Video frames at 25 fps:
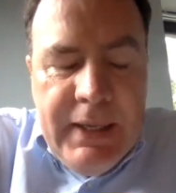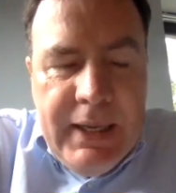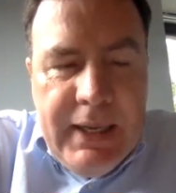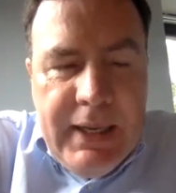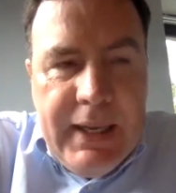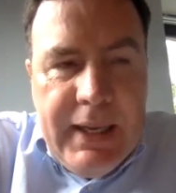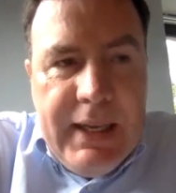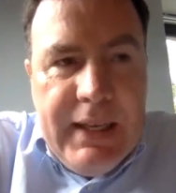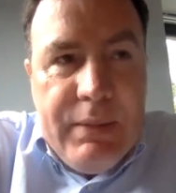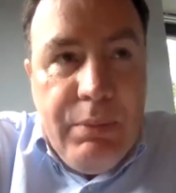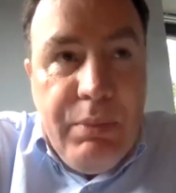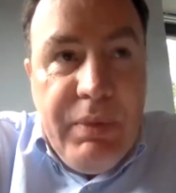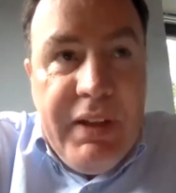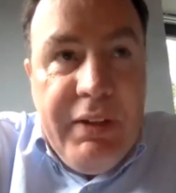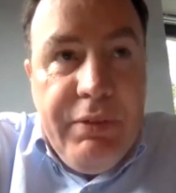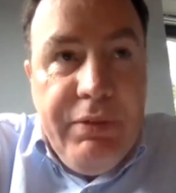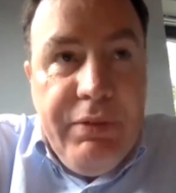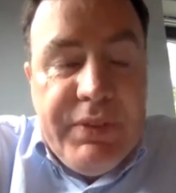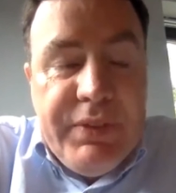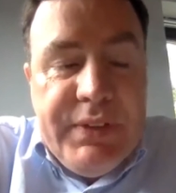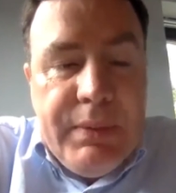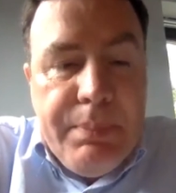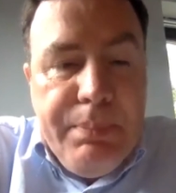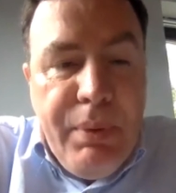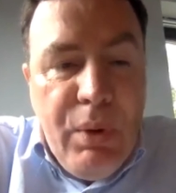And we've
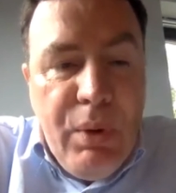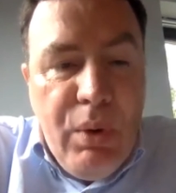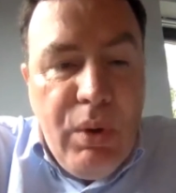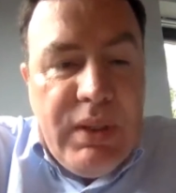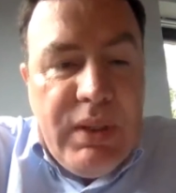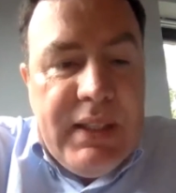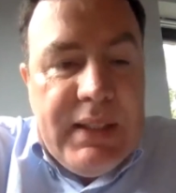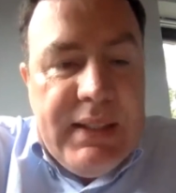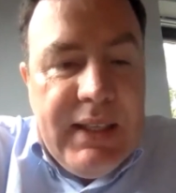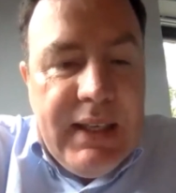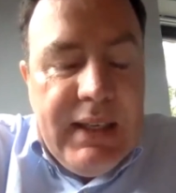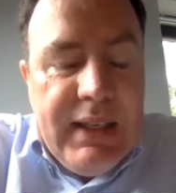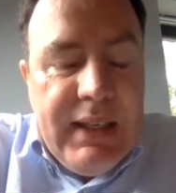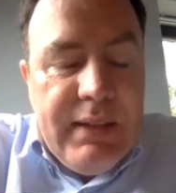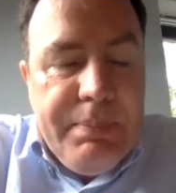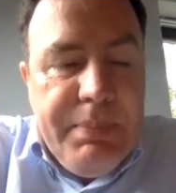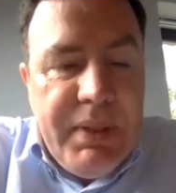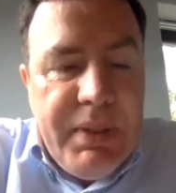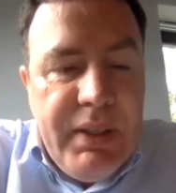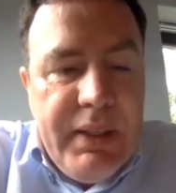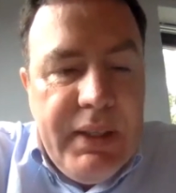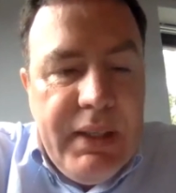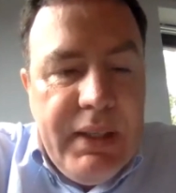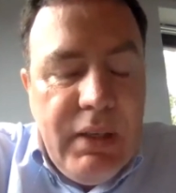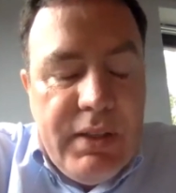supported that
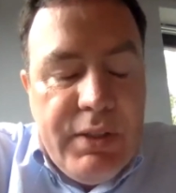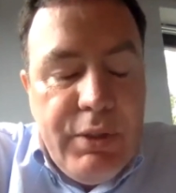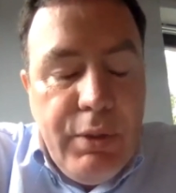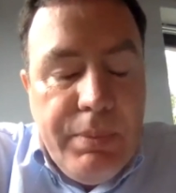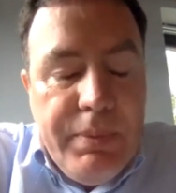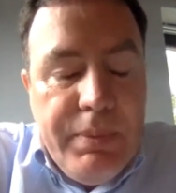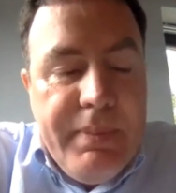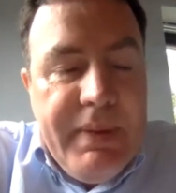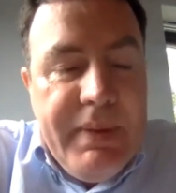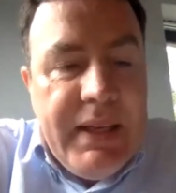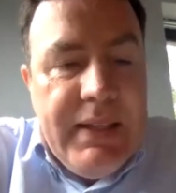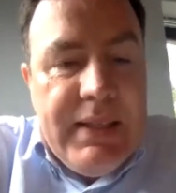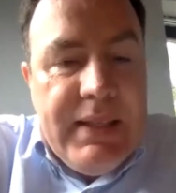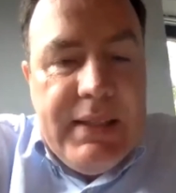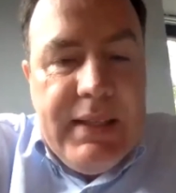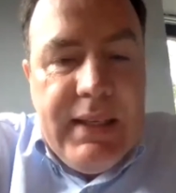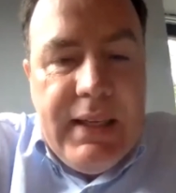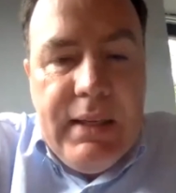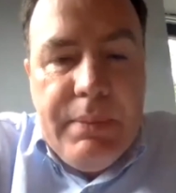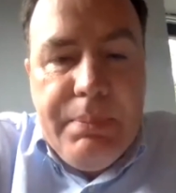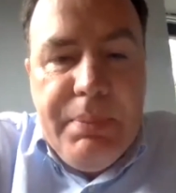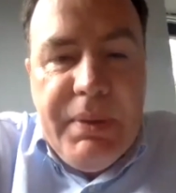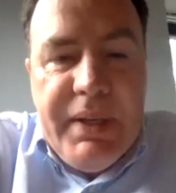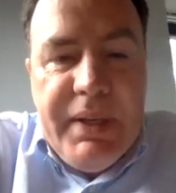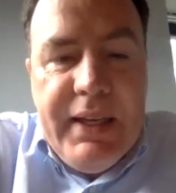or supplemented
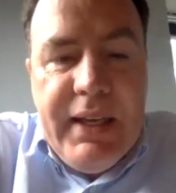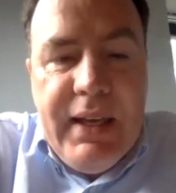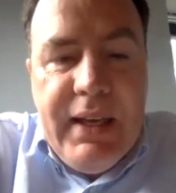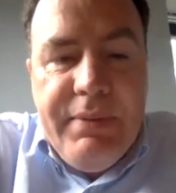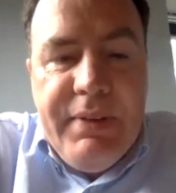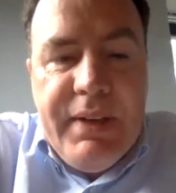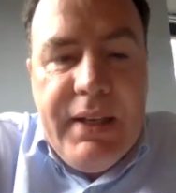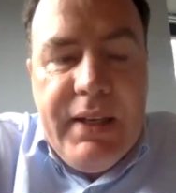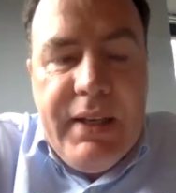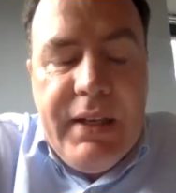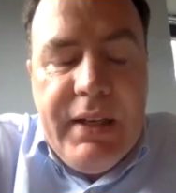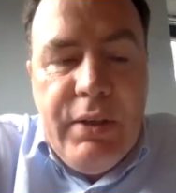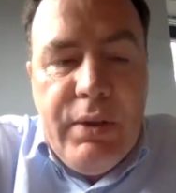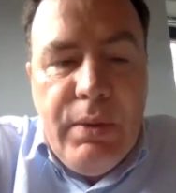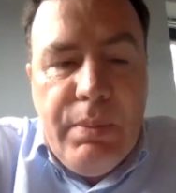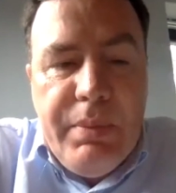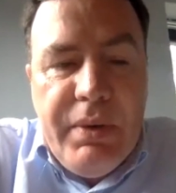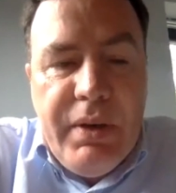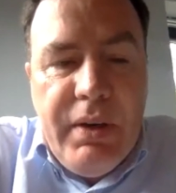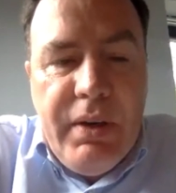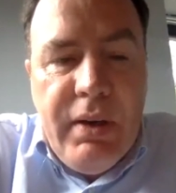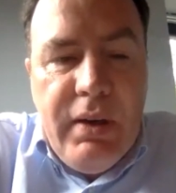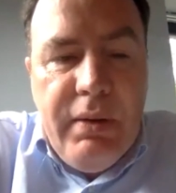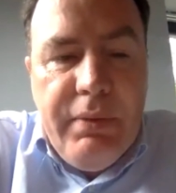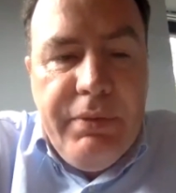that by having a
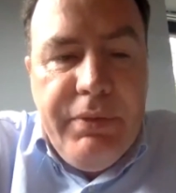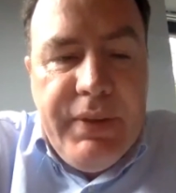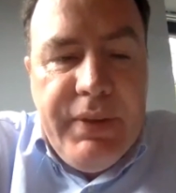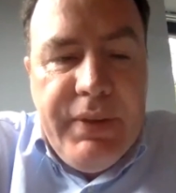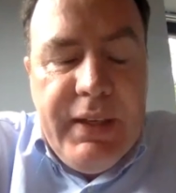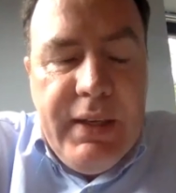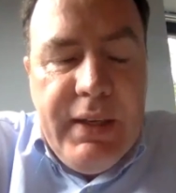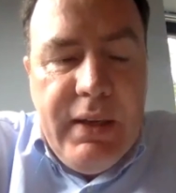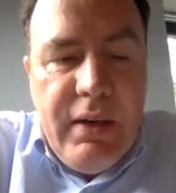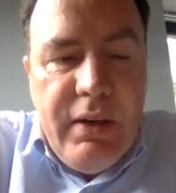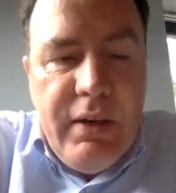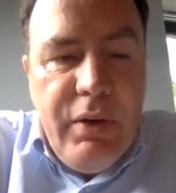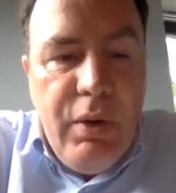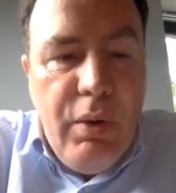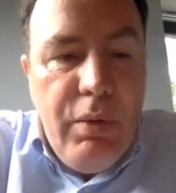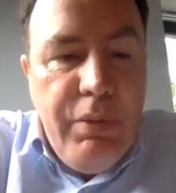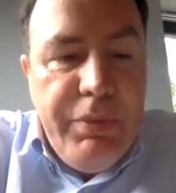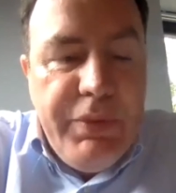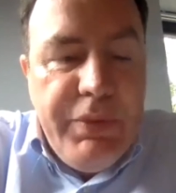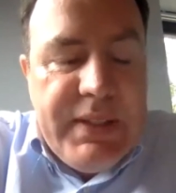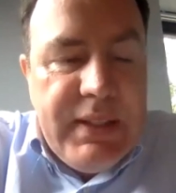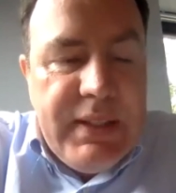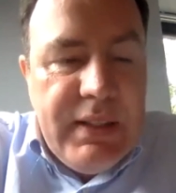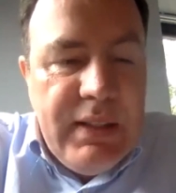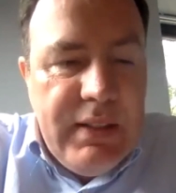number of our own
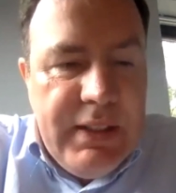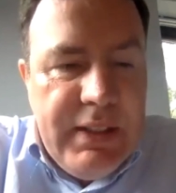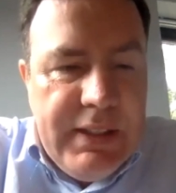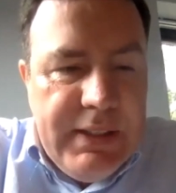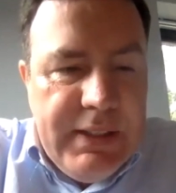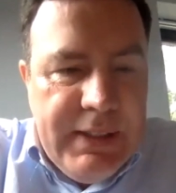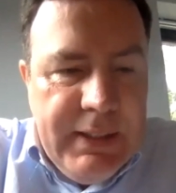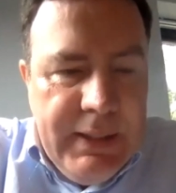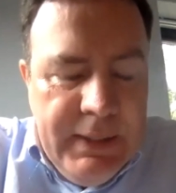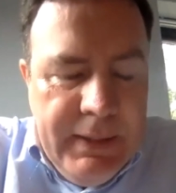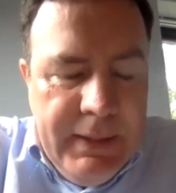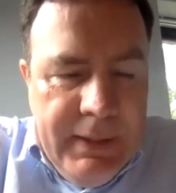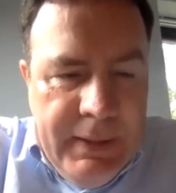facilities.